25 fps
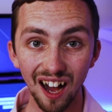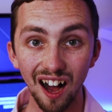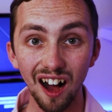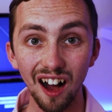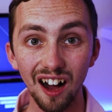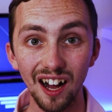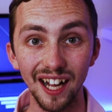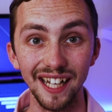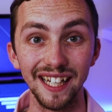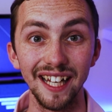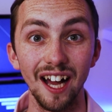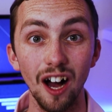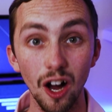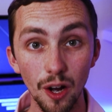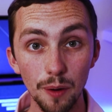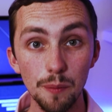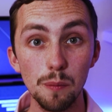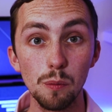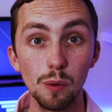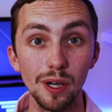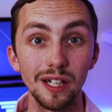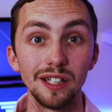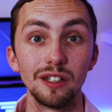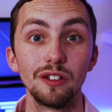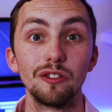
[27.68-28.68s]
Hi,
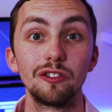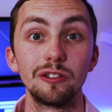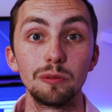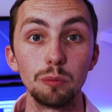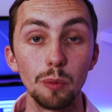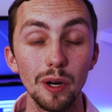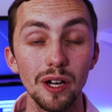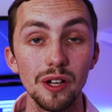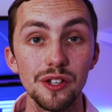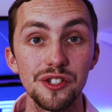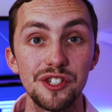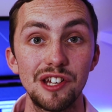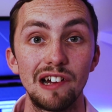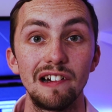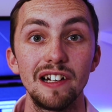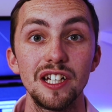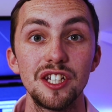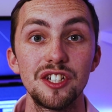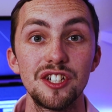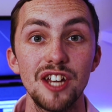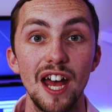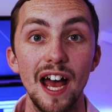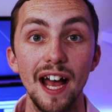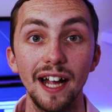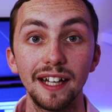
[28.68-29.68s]
I'm Will from Will
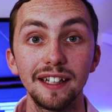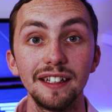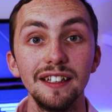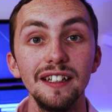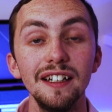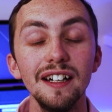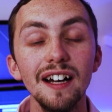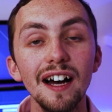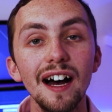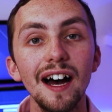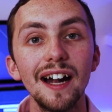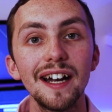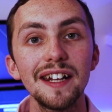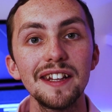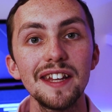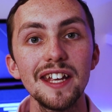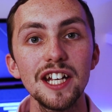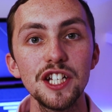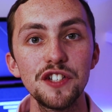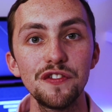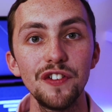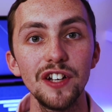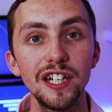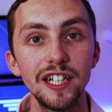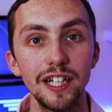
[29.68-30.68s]
Surridge Tech. In
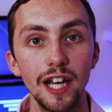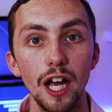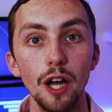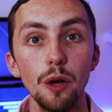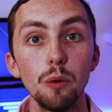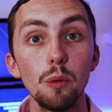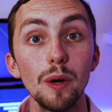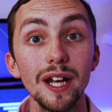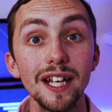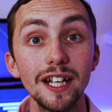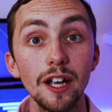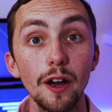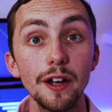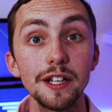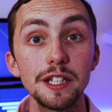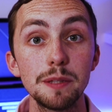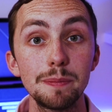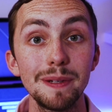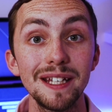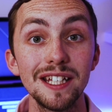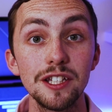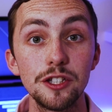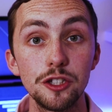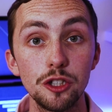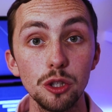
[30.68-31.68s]
this video, we're going to
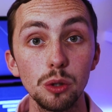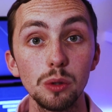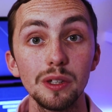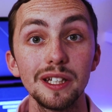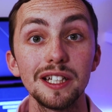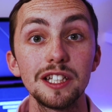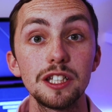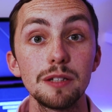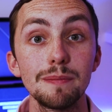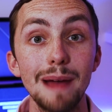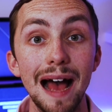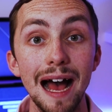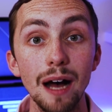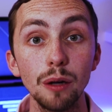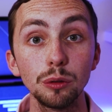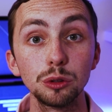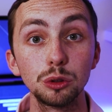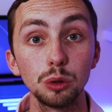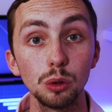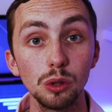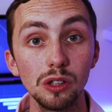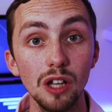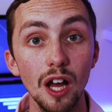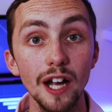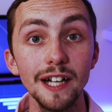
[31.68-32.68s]
be installing some
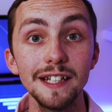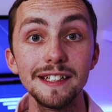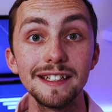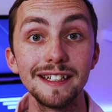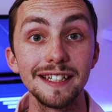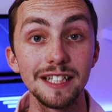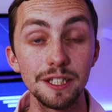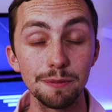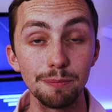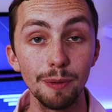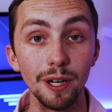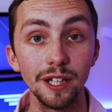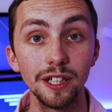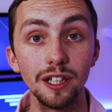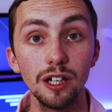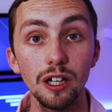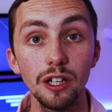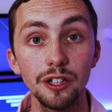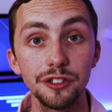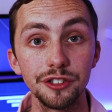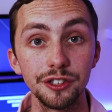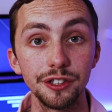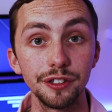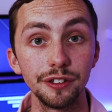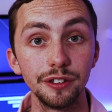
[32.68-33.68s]
outdoor lighting into my
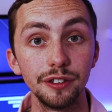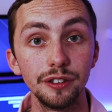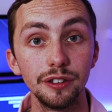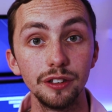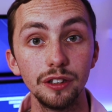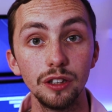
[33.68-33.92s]
garden.